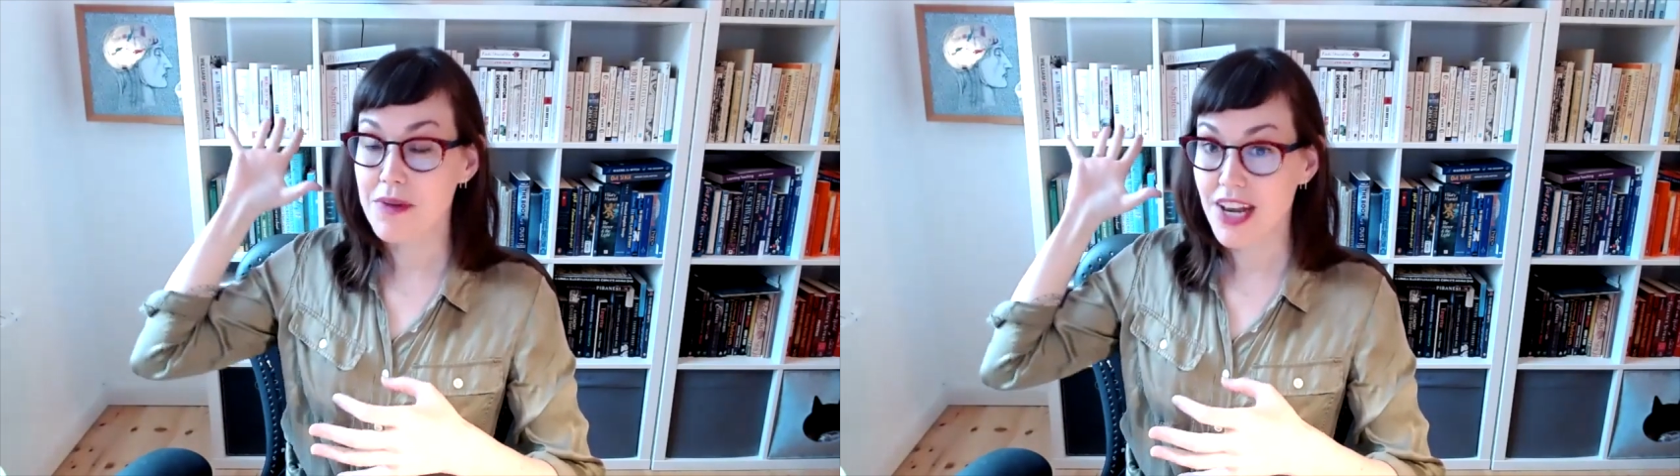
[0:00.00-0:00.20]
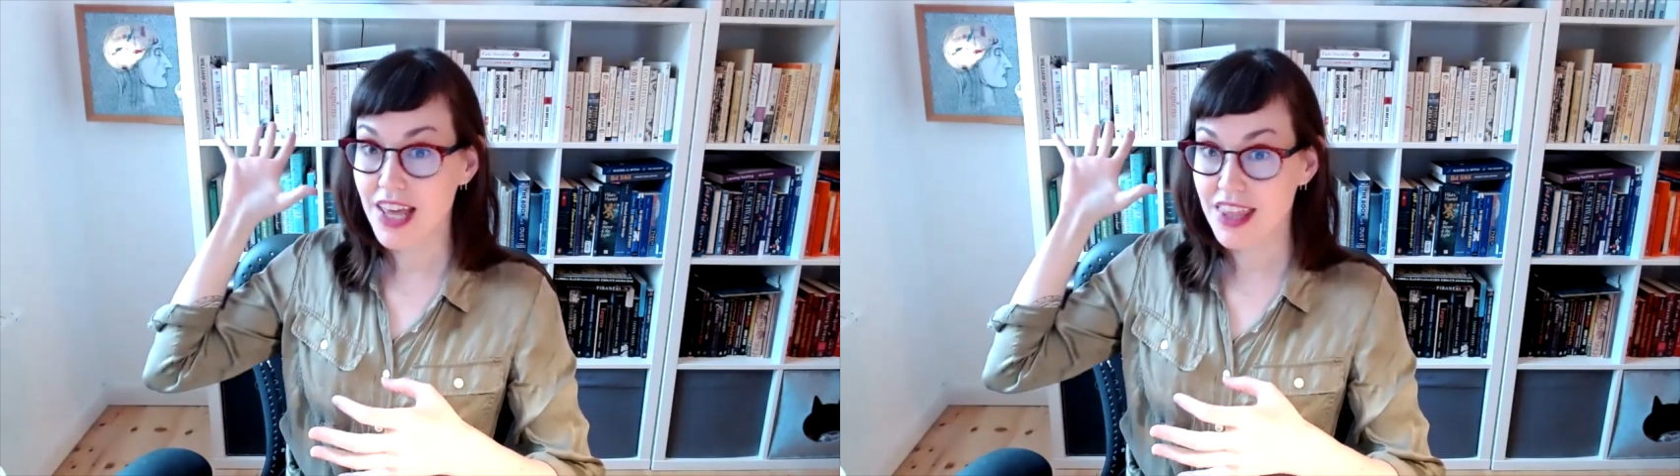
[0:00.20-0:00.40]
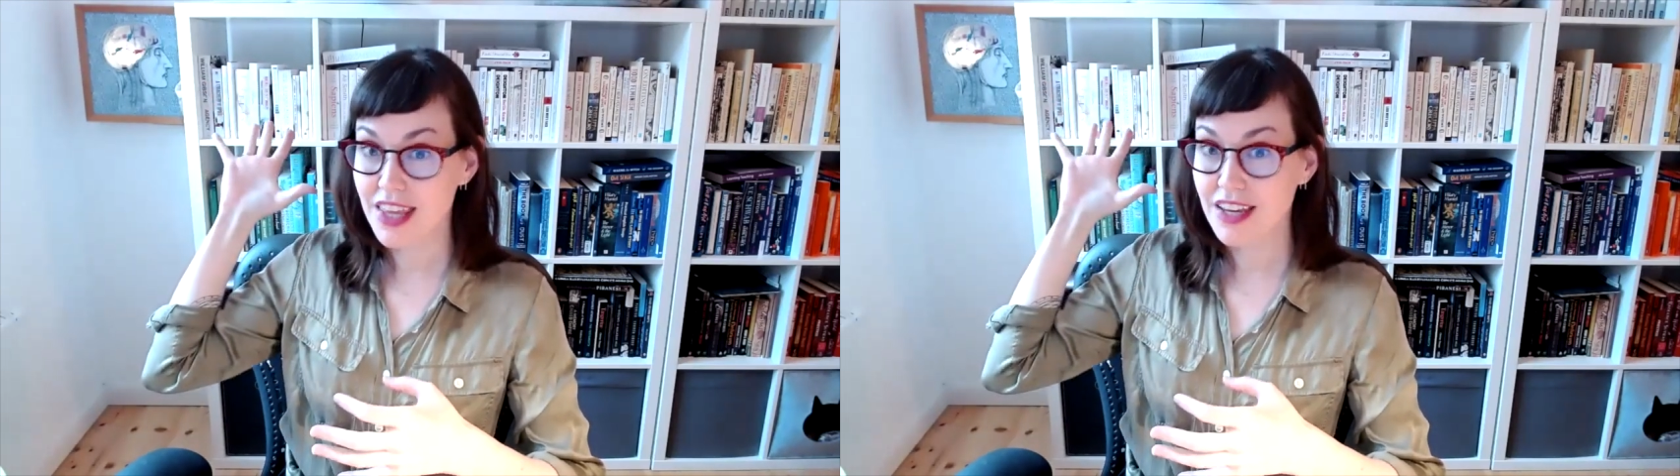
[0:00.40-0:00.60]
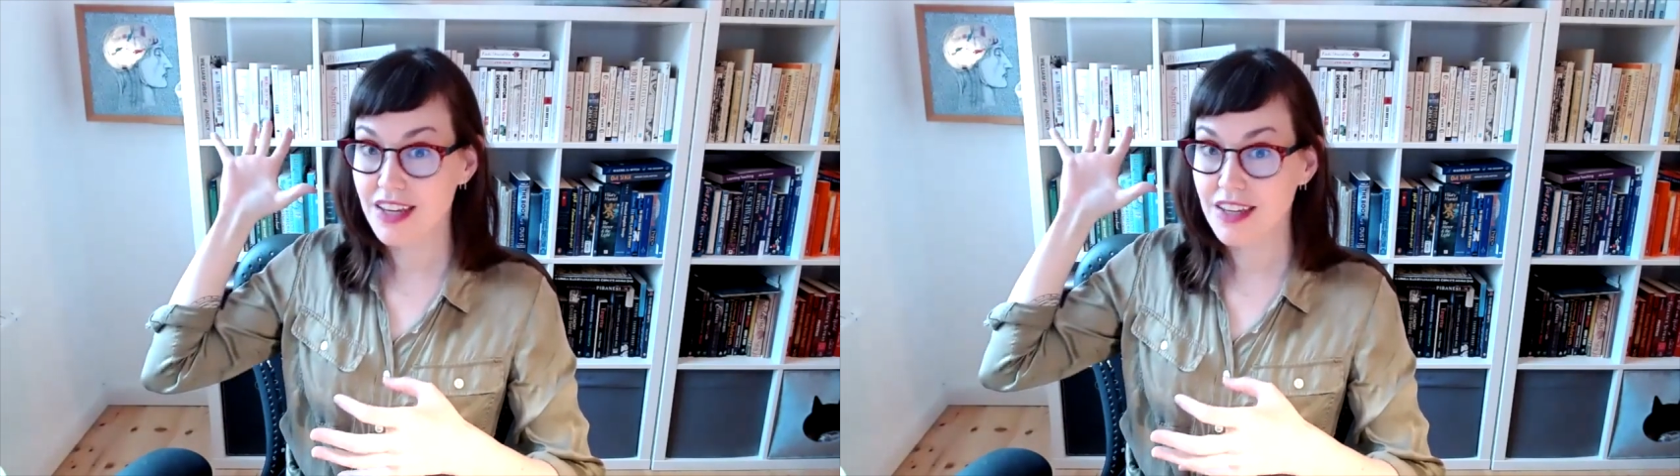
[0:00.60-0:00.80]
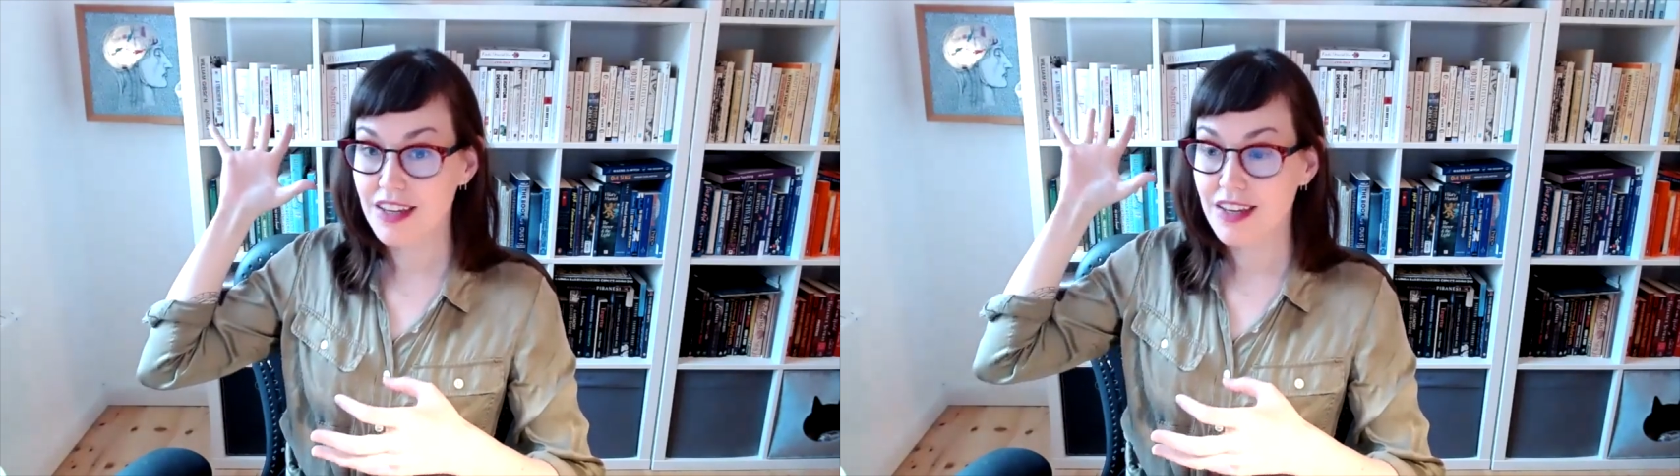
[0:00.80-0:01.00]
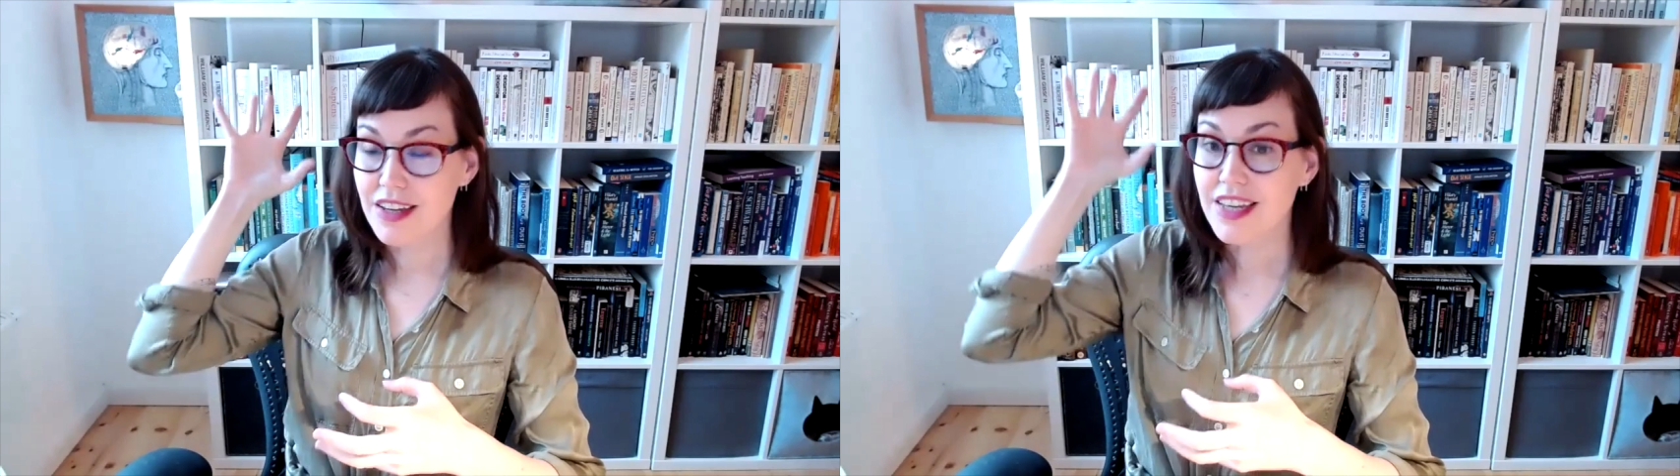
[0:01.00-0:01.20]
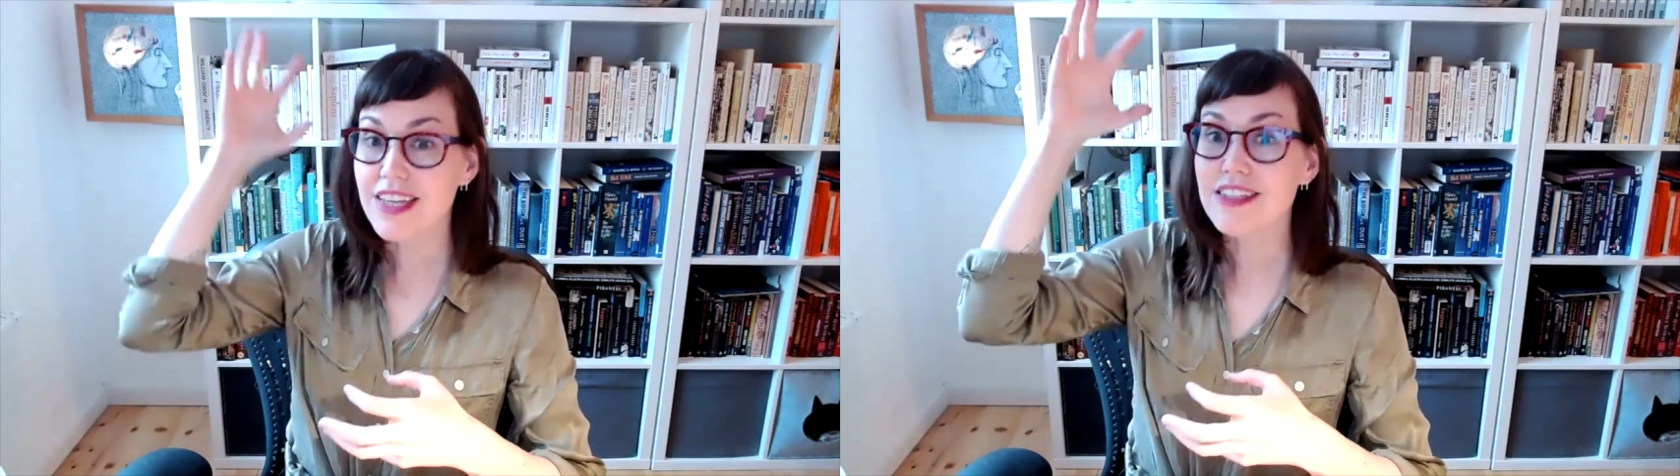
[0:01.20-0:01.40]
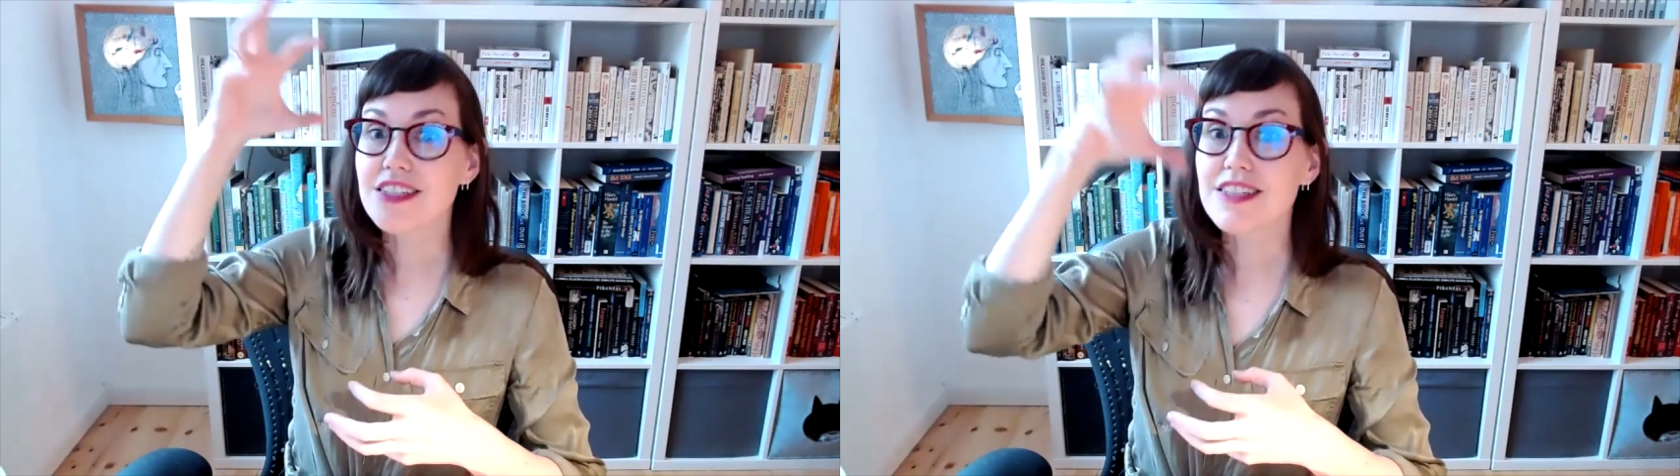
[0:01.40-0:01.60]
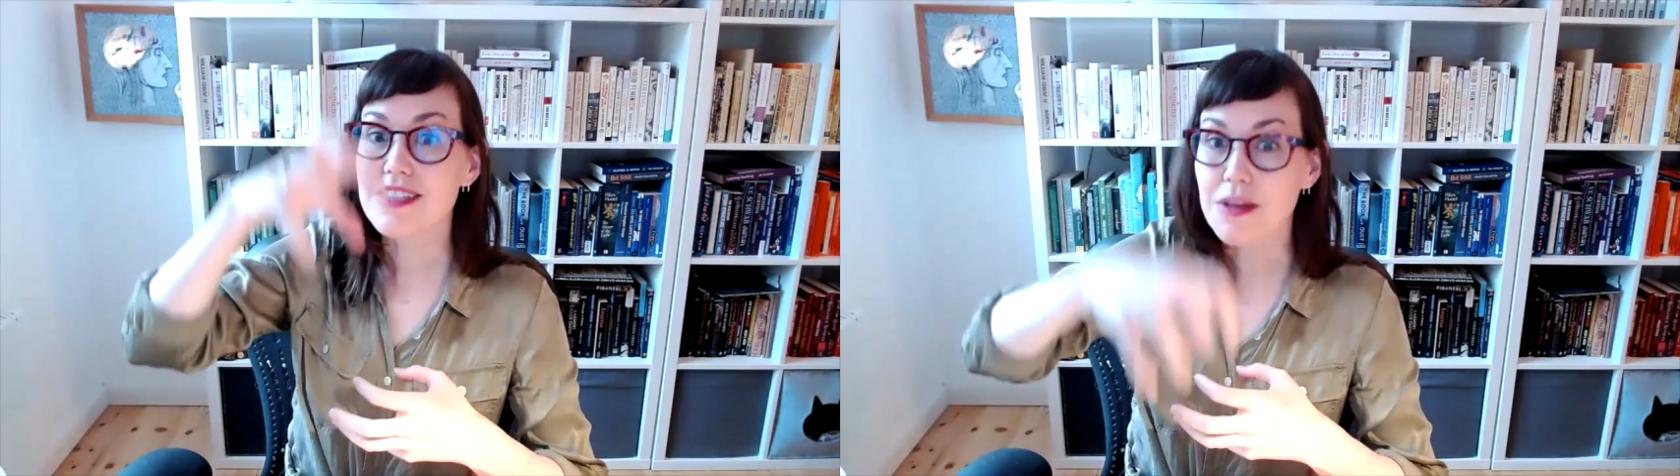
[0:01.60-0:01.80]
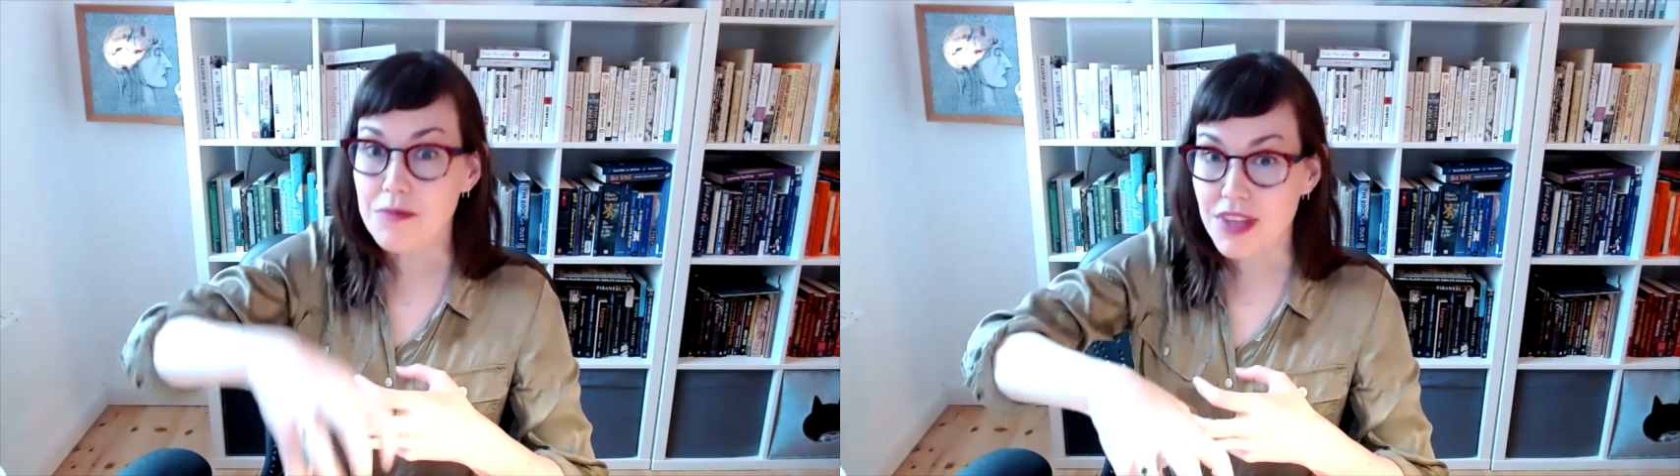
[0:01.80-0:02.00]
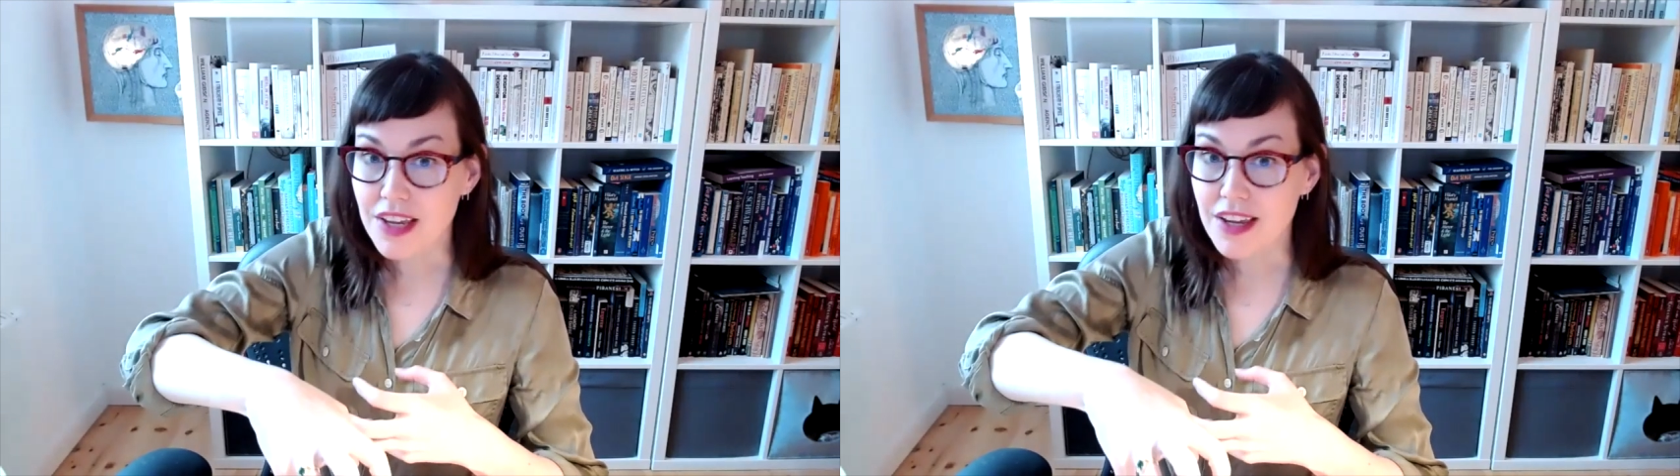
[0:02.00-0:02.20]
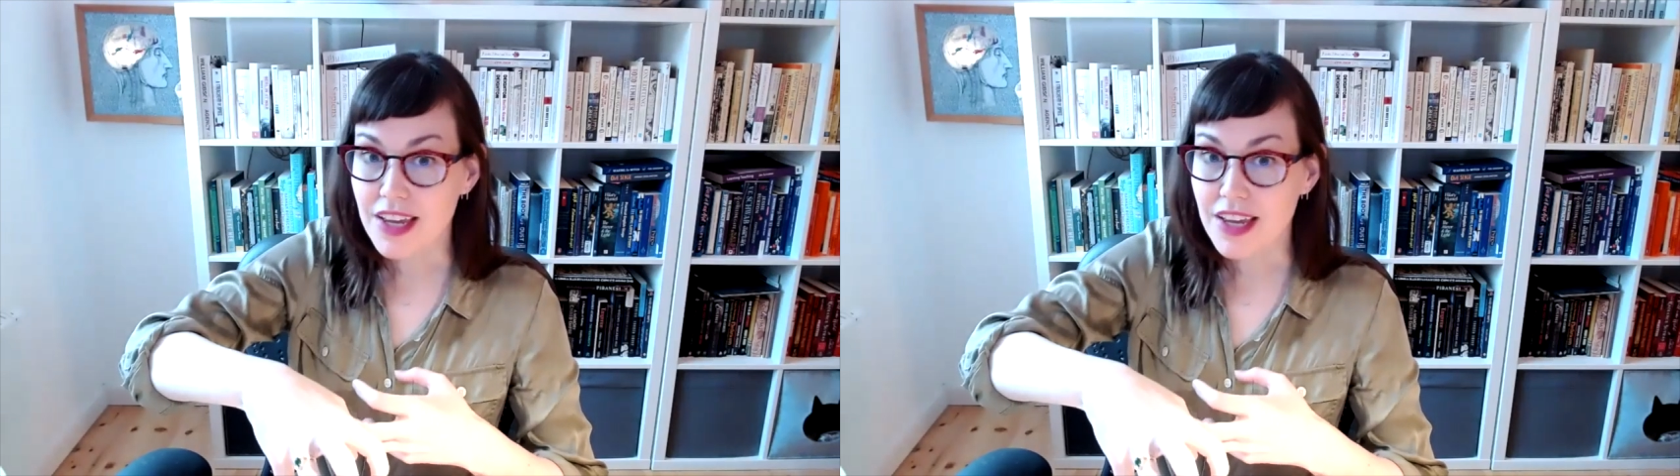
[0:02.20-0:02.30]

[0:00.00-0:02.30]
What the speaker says: nothing into something.